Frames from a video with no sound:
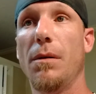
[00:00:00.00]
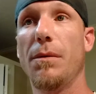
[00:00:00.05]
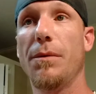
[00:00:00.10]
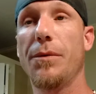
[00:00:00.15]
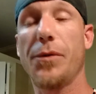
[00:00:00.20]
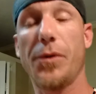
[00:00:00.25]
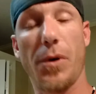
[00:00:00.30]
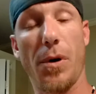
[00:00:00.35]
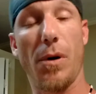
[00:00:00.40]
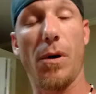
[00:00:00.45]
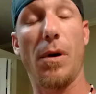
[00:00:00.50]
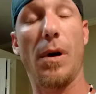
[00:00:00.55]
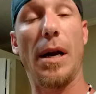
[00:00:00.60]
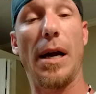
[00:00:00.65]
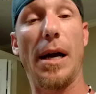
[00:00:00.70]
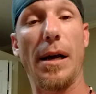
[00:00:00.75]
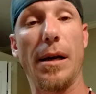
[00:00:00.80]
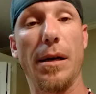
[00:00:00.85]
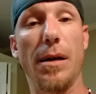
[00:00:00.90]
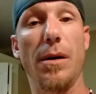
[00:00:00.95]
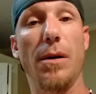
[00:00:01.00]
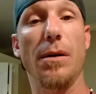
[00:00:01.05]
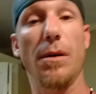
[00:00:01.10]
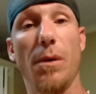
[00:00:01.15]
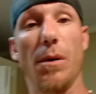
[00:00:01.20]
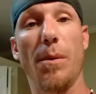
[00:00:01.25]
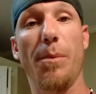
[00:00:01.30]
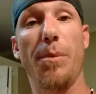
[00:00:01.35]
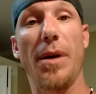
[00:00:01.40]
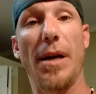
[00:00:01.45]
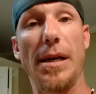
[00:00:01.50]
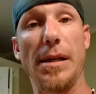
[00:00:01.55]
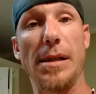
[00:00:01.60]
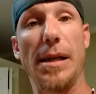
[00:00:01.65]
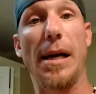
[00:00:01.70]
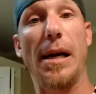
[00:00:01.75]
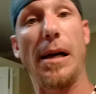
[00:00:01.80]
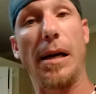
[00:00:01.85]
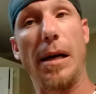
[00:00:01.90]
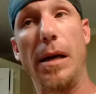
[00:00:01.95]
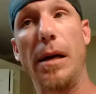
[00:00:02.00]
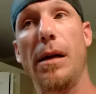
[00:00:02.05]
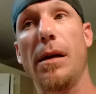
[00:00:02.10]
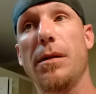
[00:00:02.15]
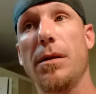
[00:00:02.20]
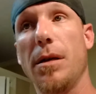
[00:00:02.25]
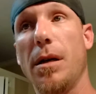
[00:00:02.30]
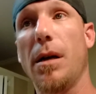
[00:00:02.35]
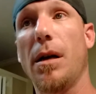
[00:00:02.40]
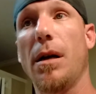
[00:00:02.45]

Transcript: it's a girl like you doing a place like this,